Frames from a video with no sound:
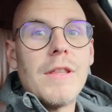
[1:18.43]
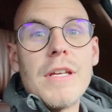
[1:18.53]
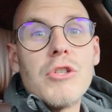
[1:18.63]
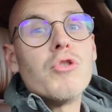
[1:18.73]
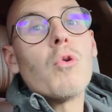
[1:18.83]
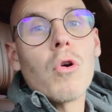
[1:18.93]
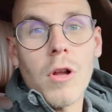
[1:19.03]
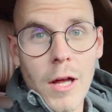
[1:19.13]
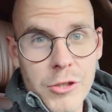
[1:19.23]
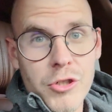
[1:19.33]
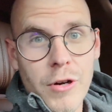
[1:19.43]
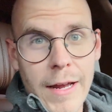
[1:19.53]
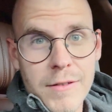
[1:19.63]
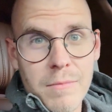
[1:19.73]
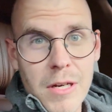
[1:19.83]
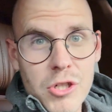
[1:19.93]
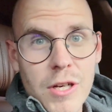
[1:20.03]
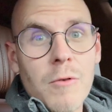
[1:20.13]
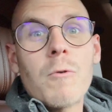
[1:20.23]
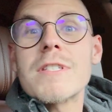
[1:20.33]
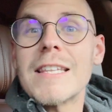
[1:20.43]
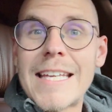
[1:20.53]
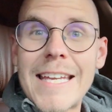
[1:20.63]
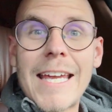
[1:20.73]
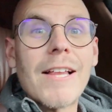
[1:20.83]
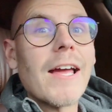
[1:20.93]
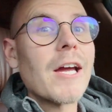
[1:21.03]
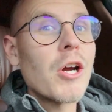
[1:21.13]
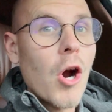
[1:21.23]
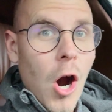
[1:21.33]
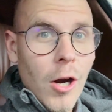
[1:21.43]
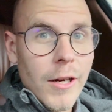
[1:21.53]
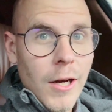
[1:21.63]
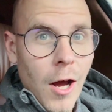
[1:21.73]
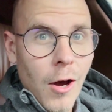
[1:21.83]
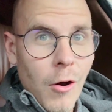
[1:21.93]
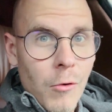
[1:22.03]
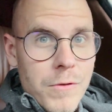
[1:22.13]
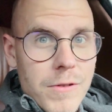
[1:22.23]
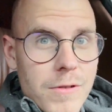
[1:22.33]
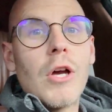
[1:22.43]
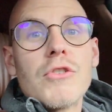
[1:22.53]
The dual clutch transmission was leaking like a garden hose.